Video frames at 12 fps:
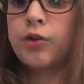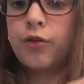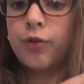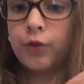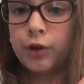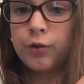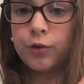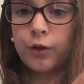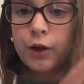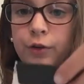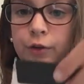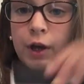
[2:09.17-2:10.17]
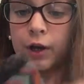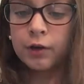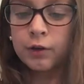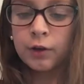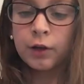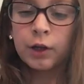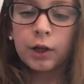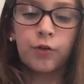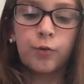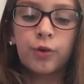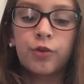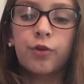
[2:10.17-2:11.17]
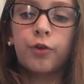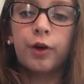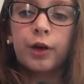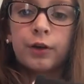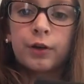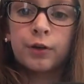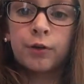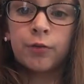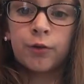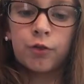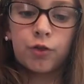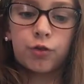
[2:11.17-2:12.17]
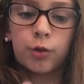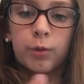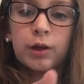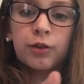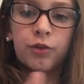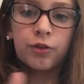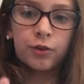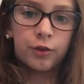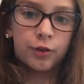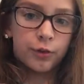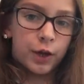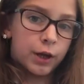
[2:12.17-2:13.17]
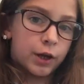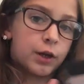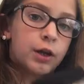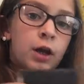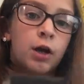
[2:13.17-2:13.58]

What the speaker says: So when you do that, you can. If you want to like trim it, you can,